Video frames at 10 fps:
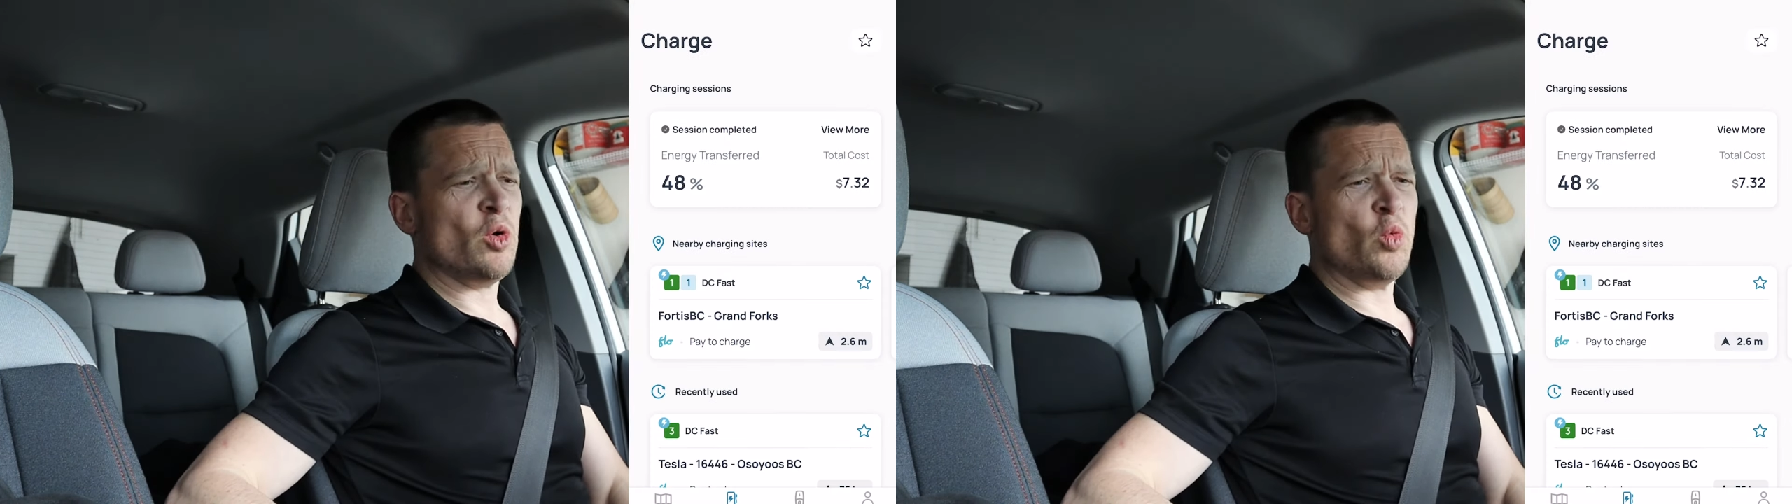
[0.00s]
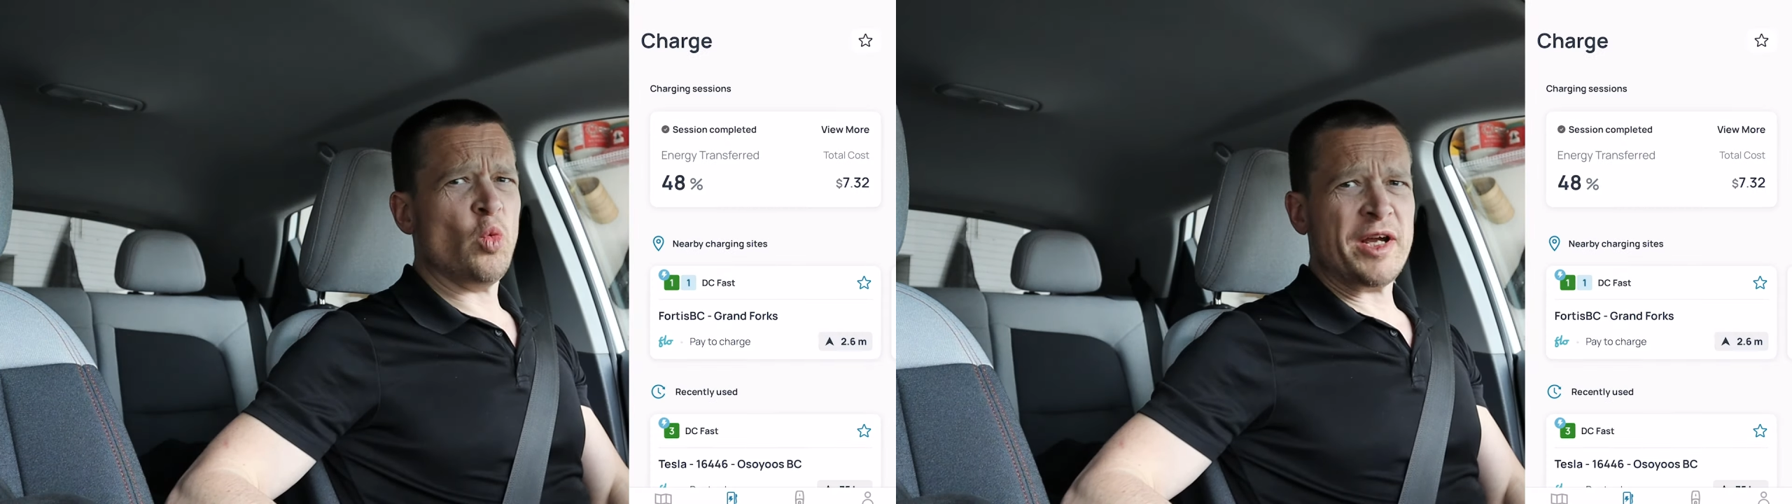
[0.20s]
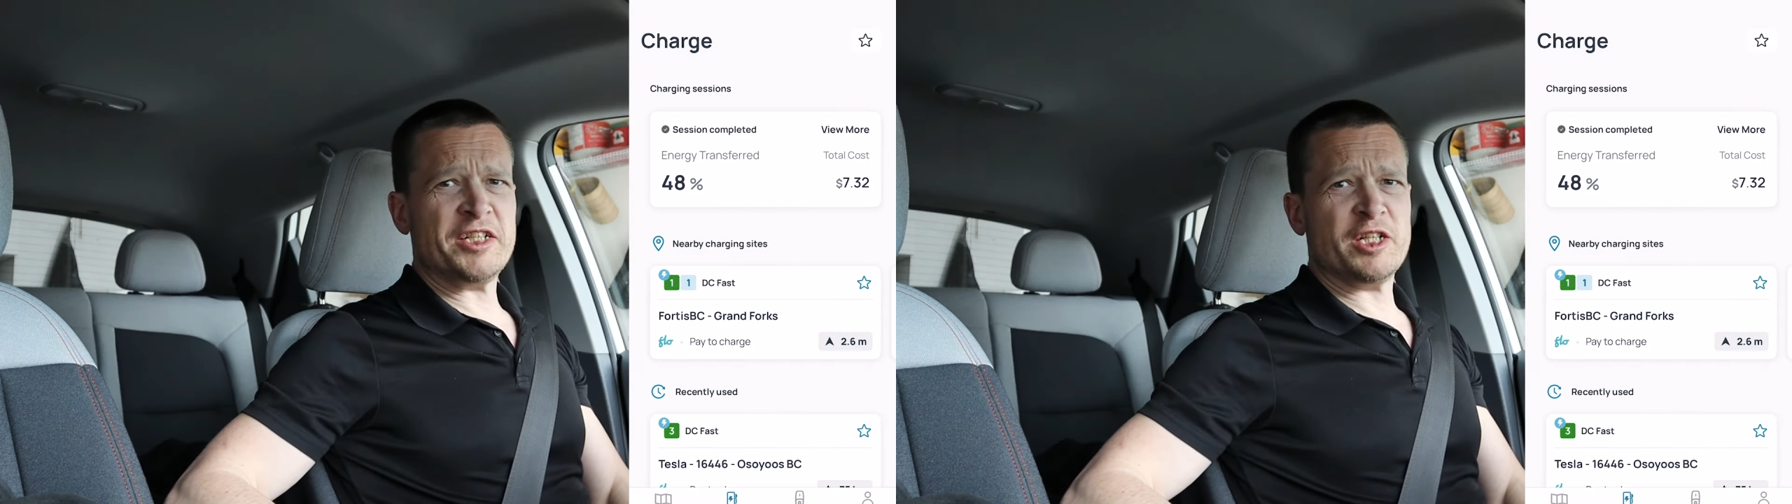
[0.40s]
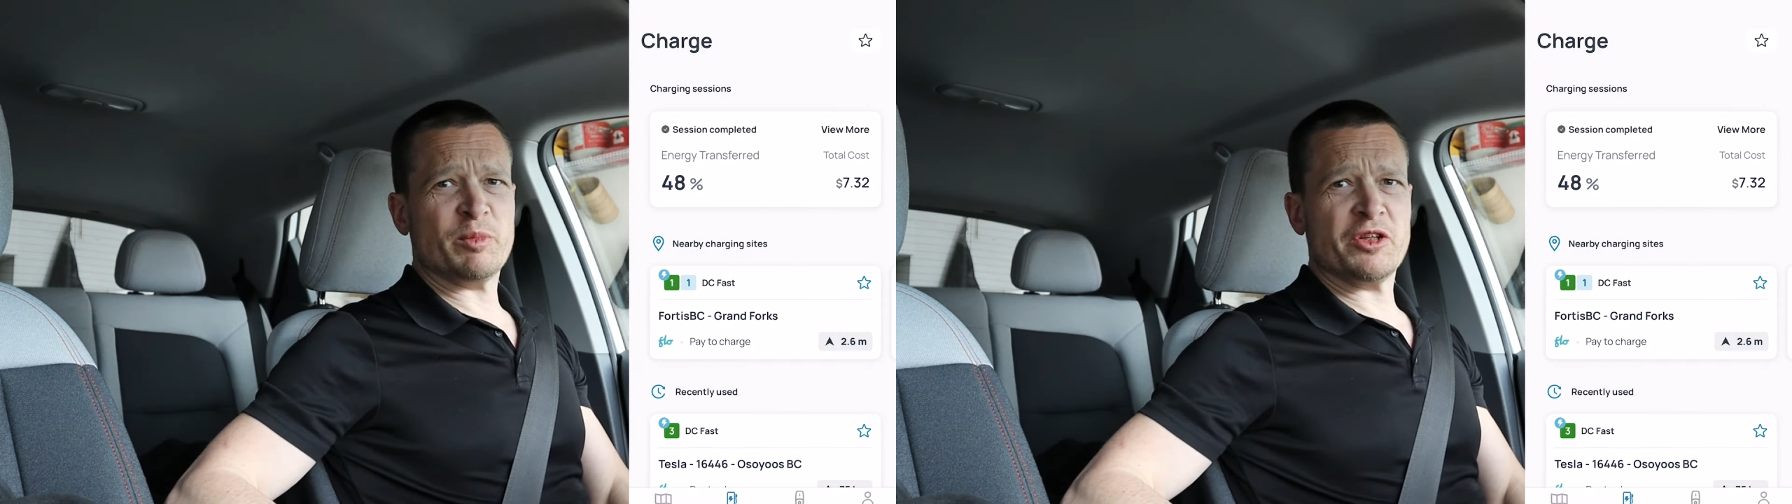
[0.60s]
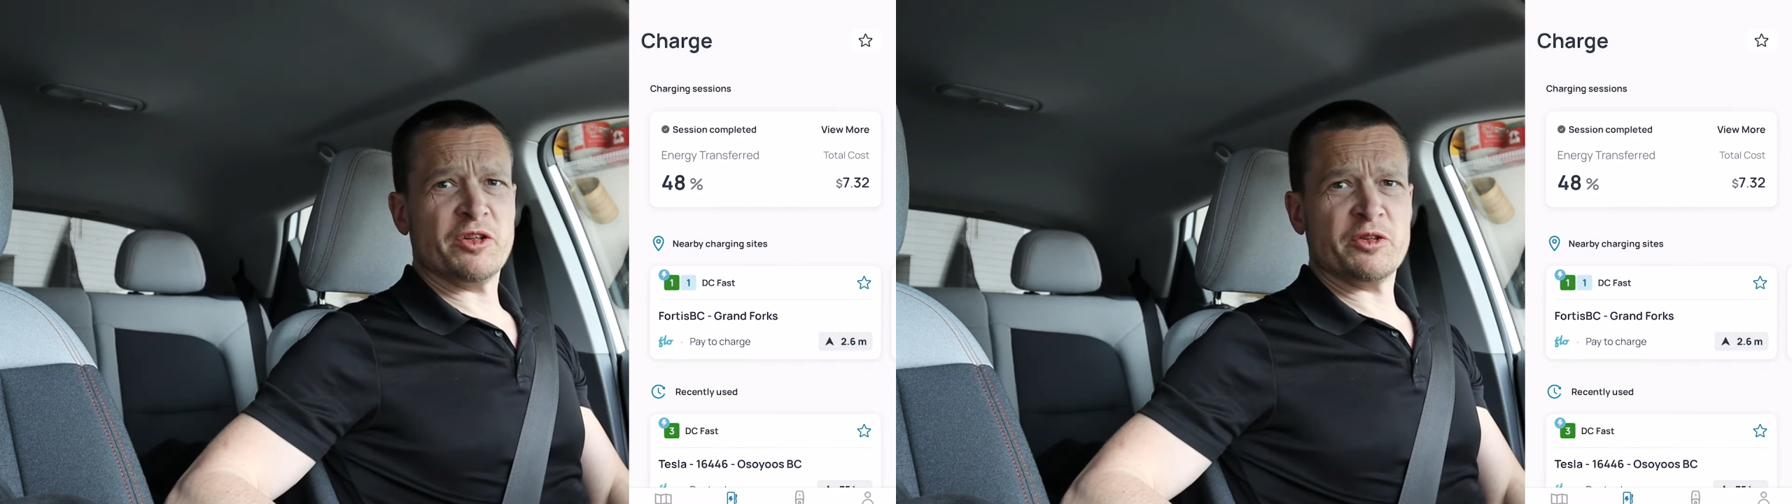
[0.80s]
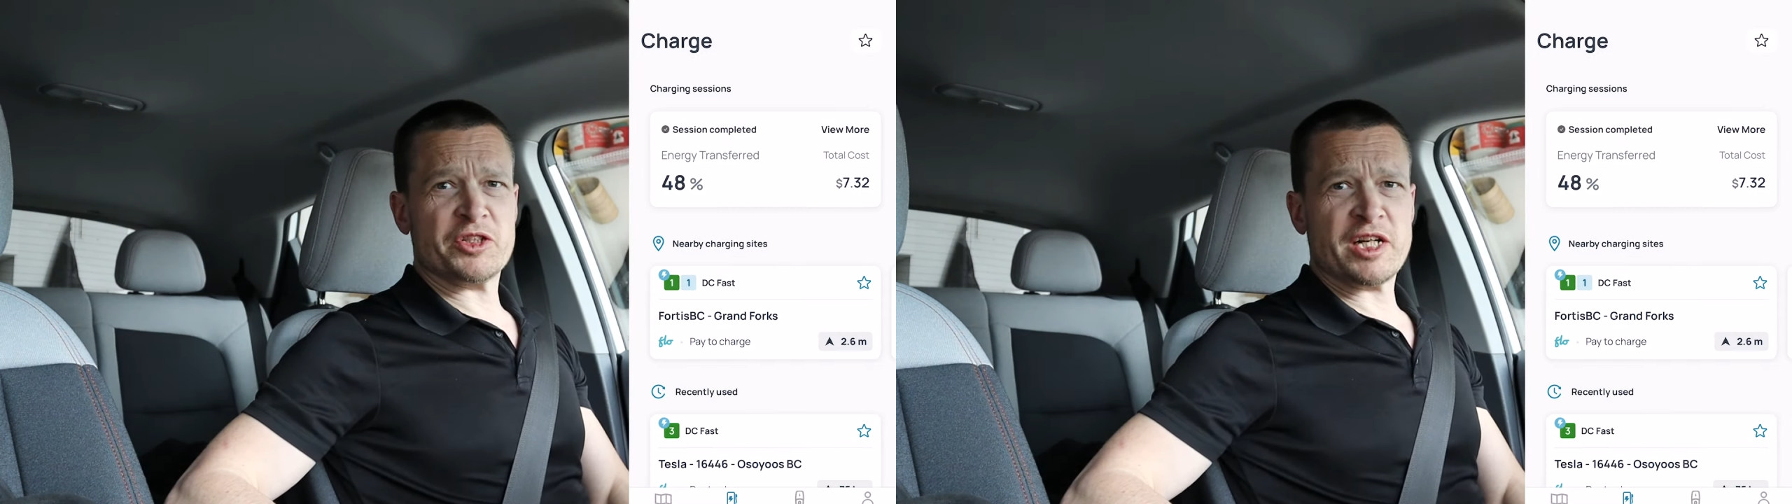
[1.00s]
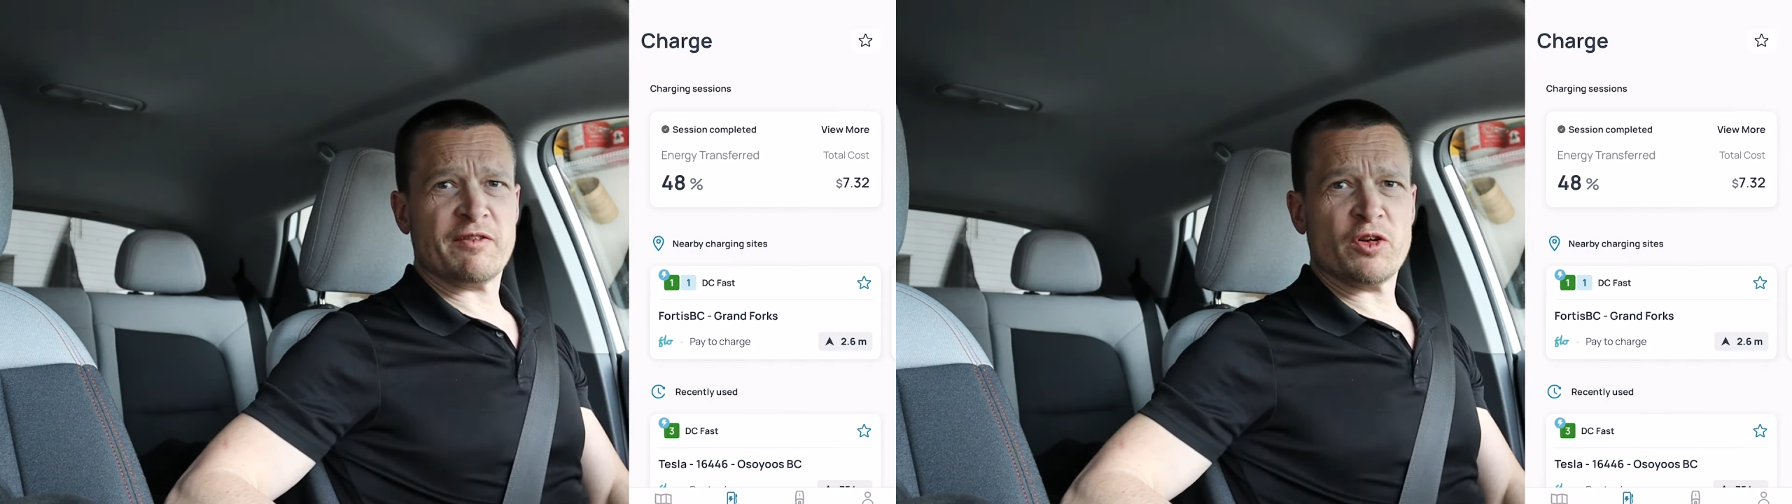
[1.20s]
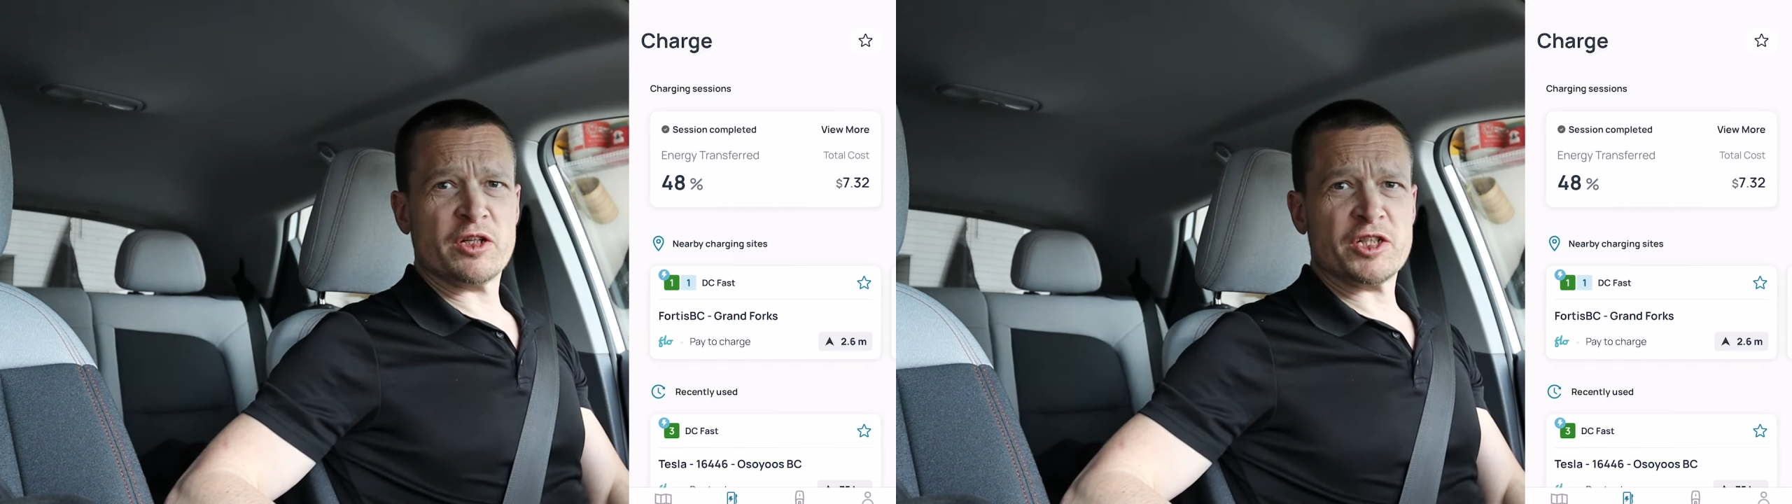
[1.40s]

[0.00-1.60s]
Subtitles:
Way cheaper than those Chevron